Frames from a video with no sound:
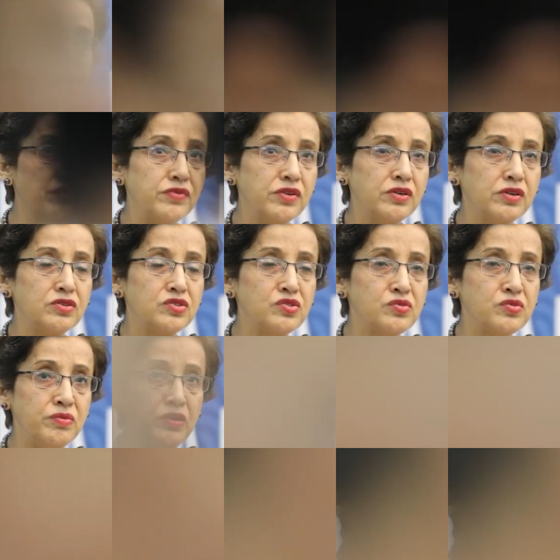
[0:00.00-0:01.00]
of the
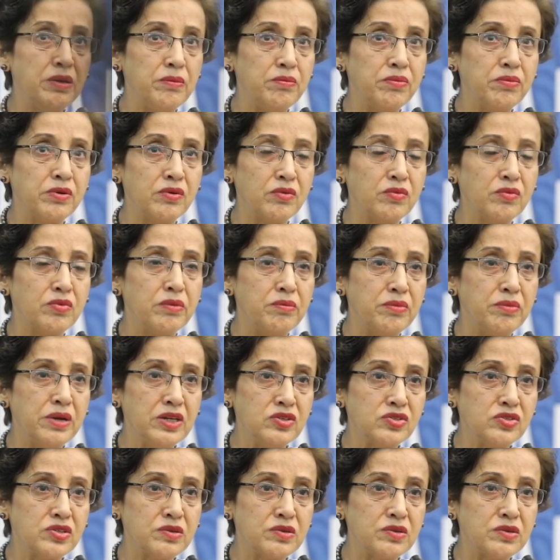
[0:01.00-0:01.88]
Kashmiri people were being